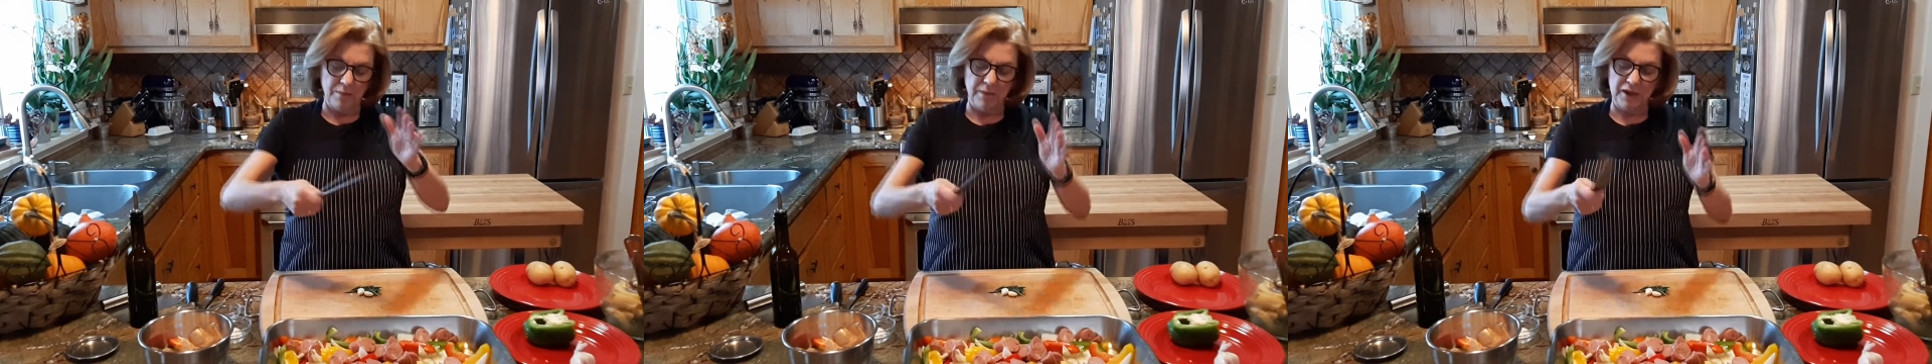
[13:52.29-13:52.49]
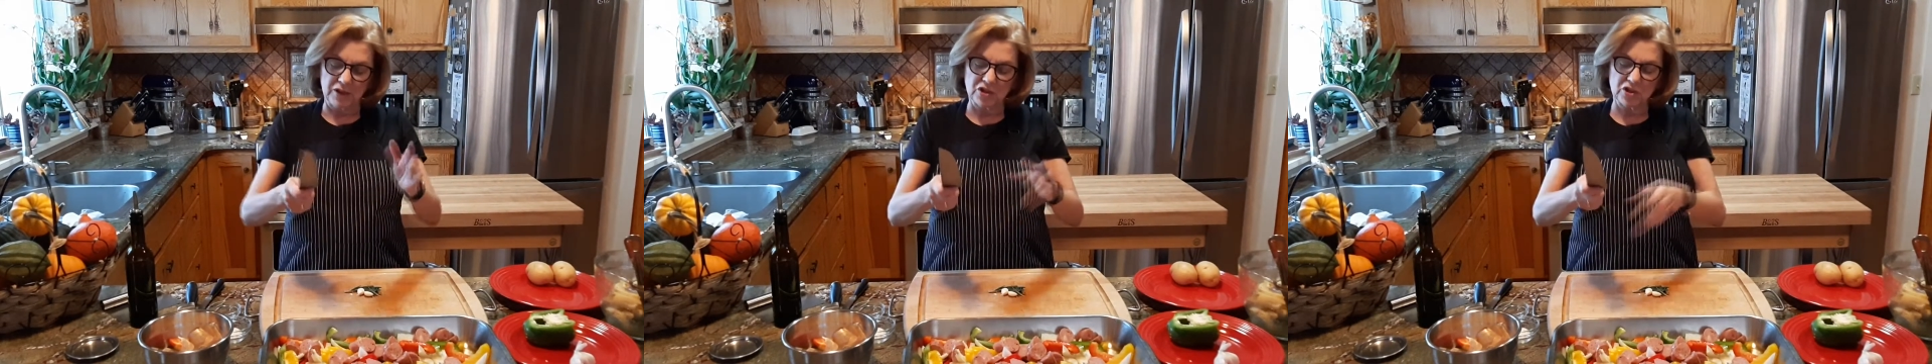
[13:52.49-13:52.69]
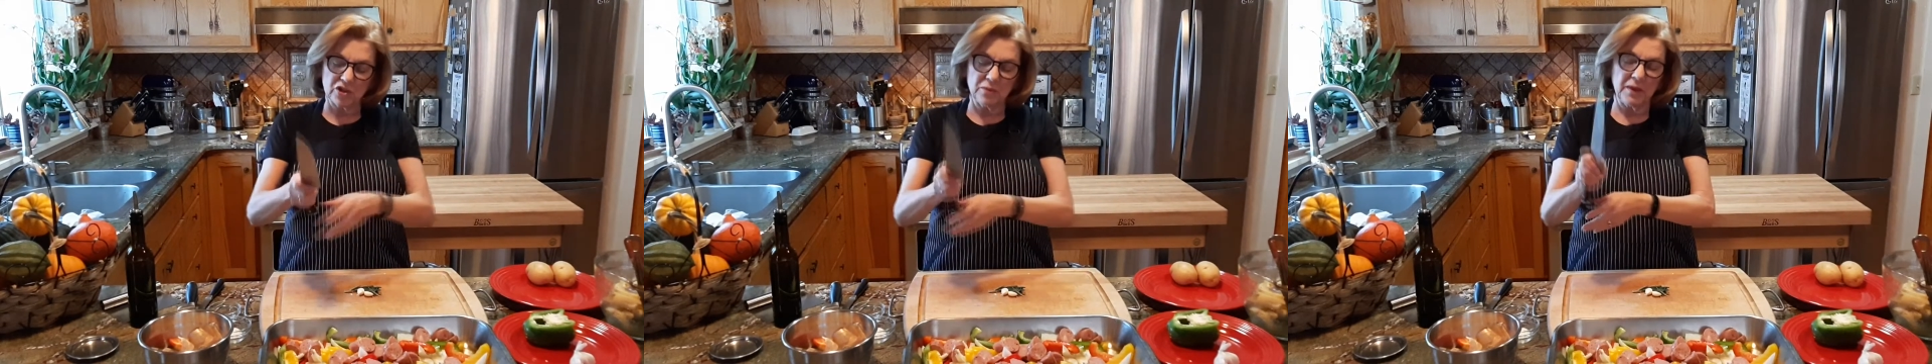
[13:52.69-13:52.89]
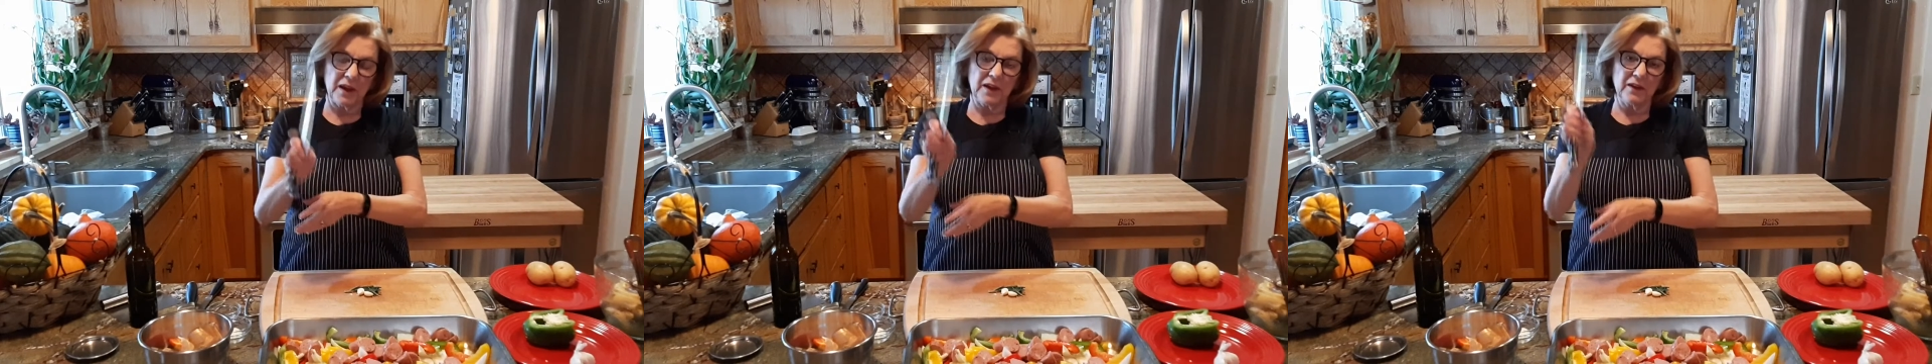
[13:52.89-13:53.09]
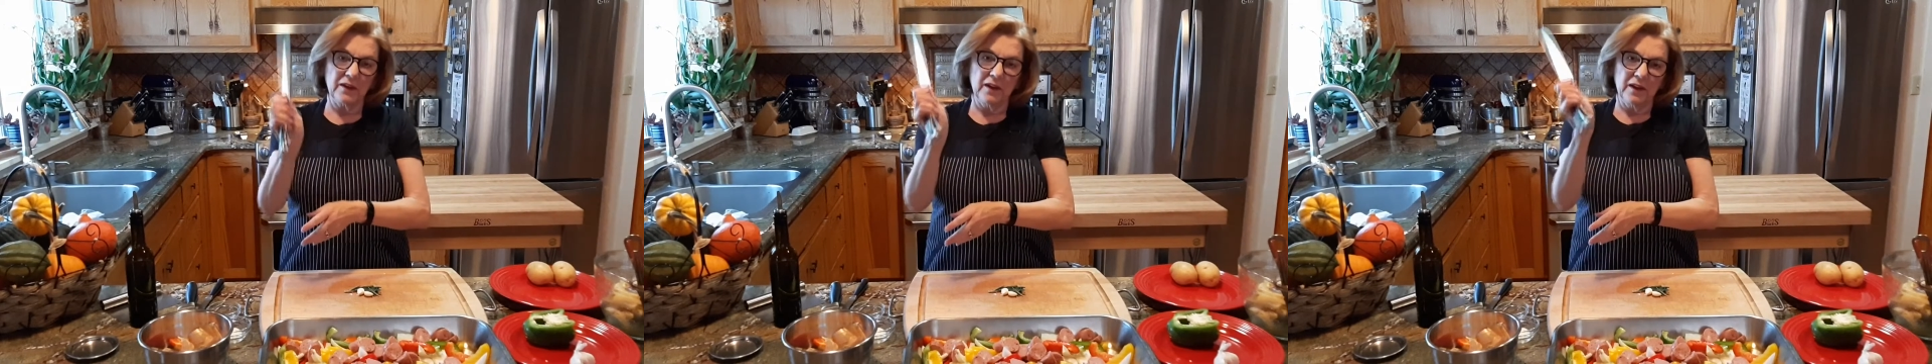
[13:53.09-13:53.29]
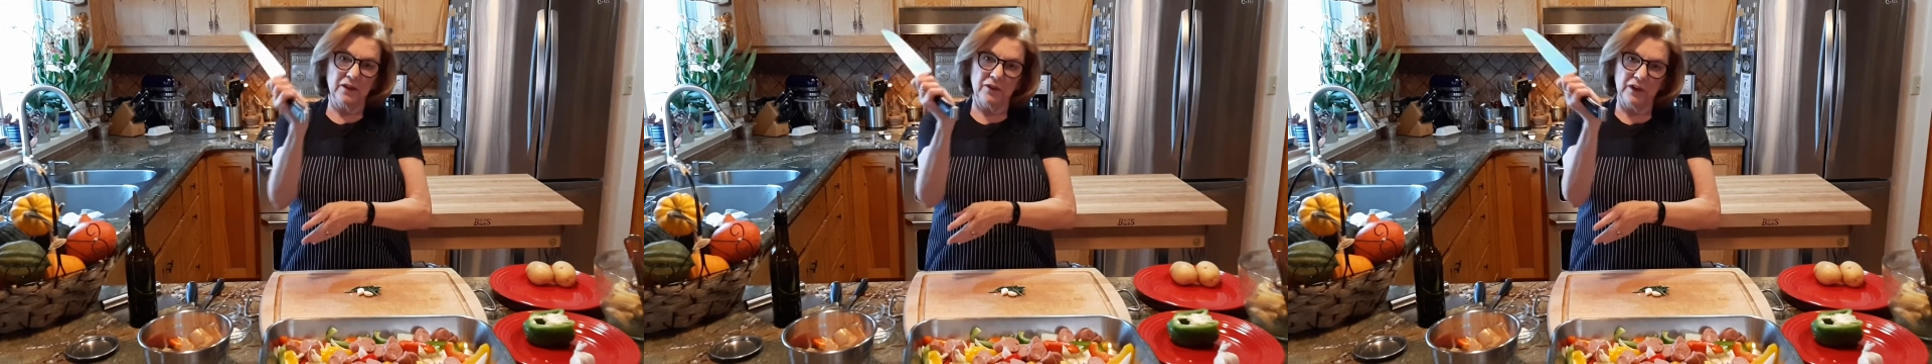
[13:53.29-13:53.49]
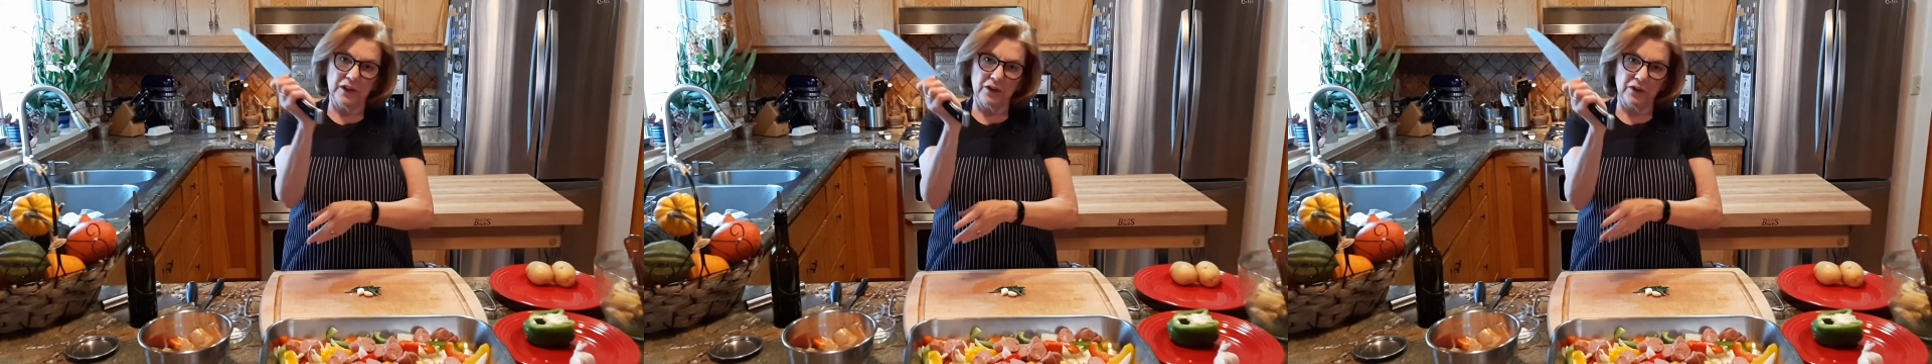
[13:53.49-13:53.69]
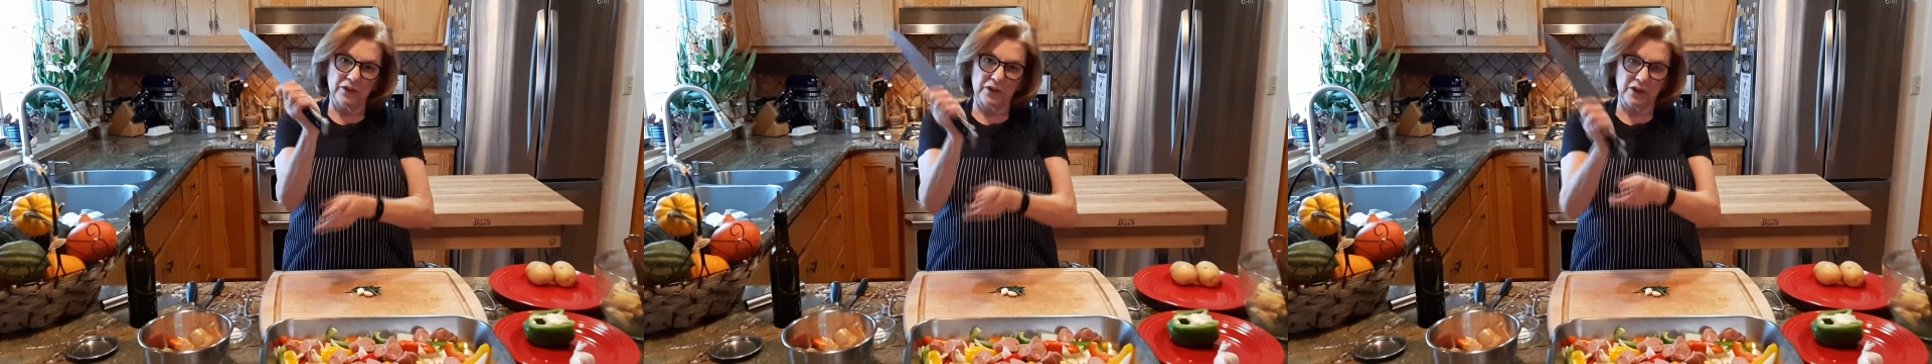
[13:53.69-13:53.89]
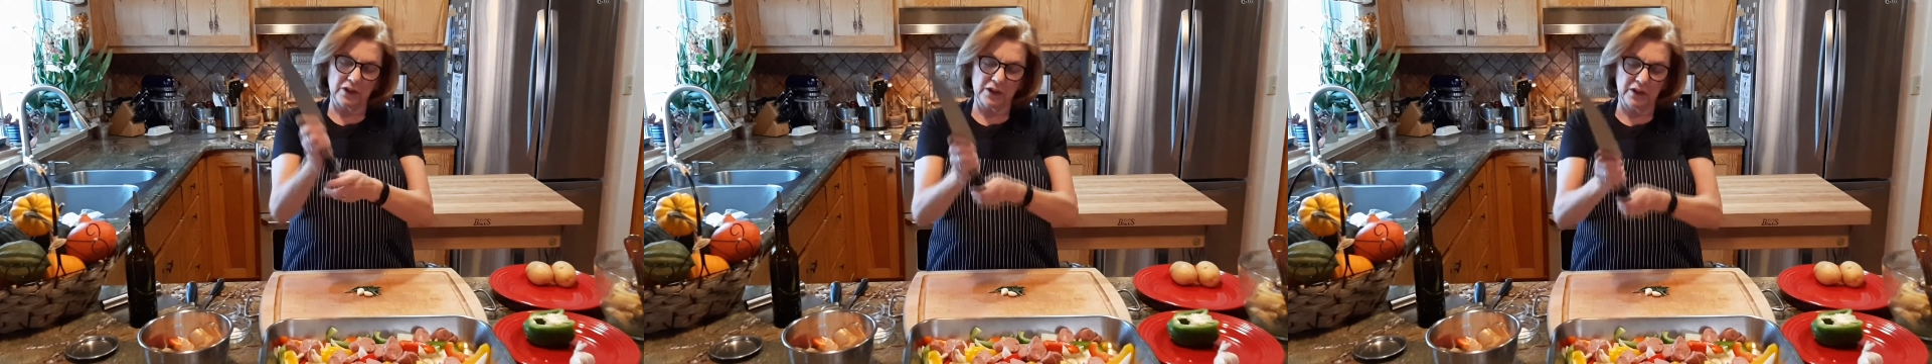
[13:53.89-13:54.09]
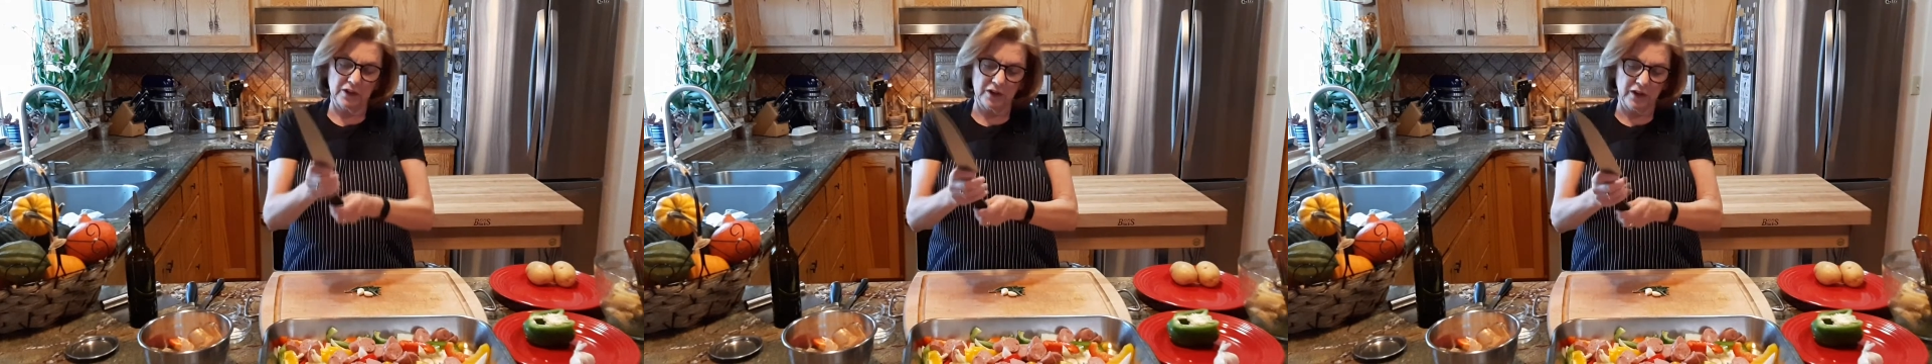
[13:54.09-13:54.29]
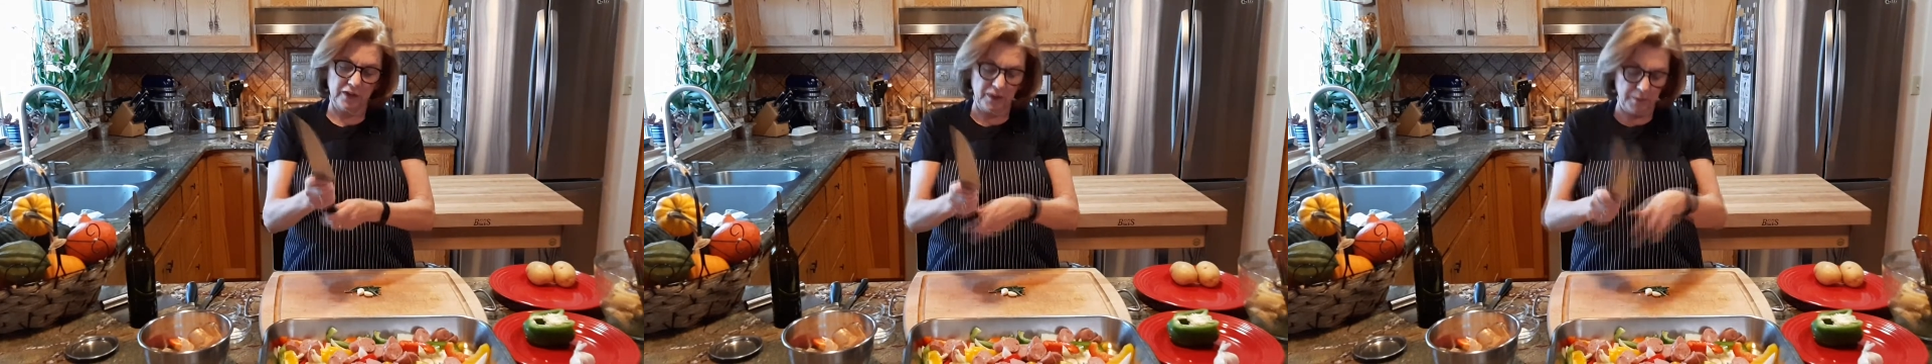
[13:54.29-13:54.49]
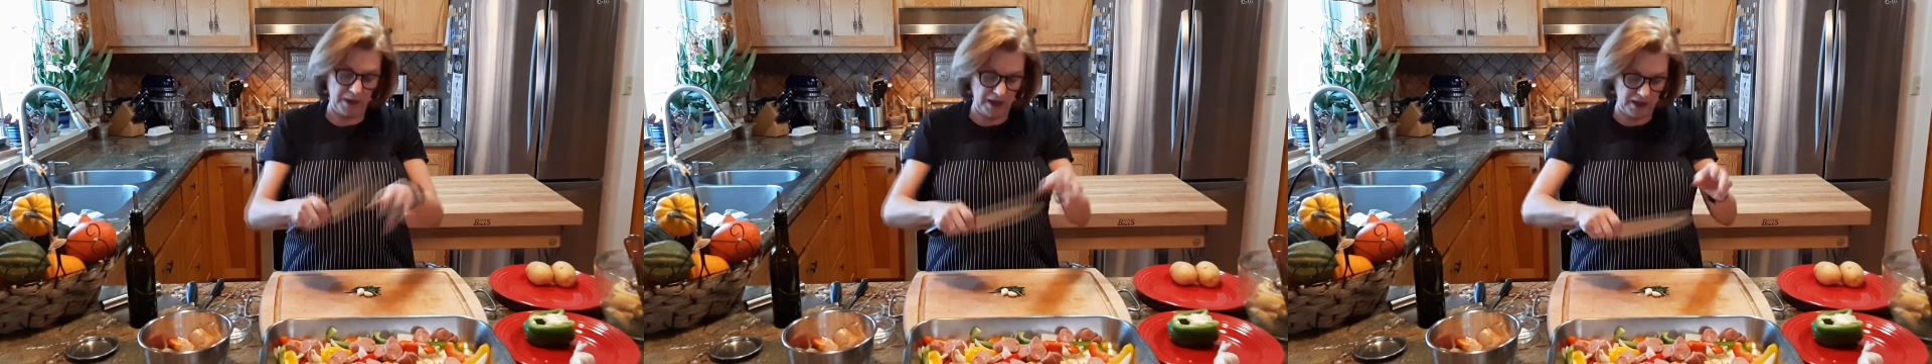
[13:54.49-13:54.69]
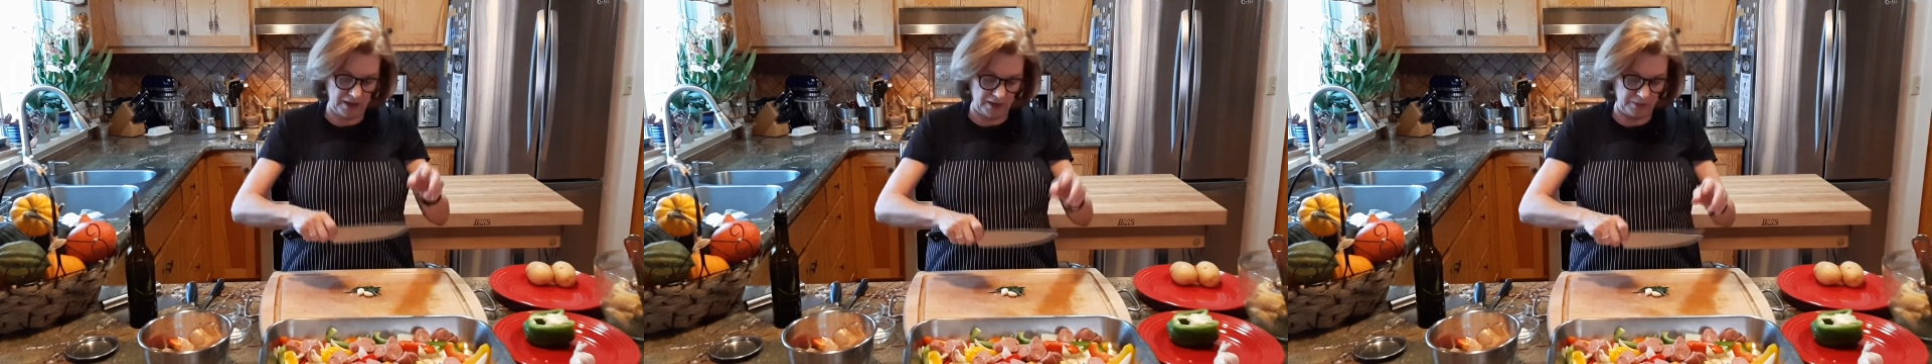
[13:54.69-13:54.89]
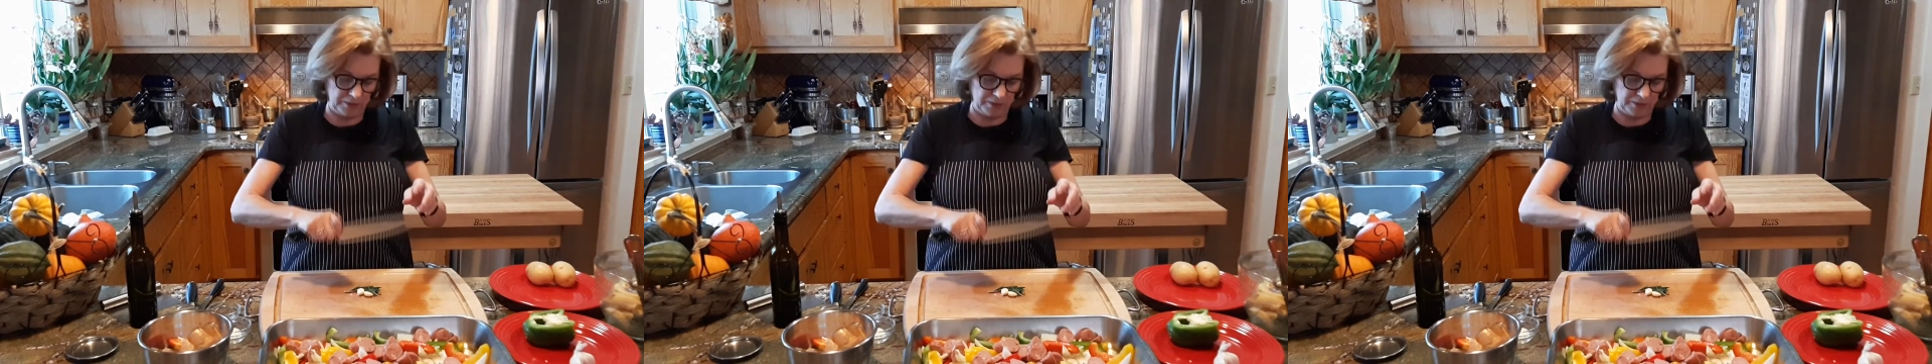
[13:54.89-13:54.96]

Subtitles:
make sure my fingers are clear on the bottom,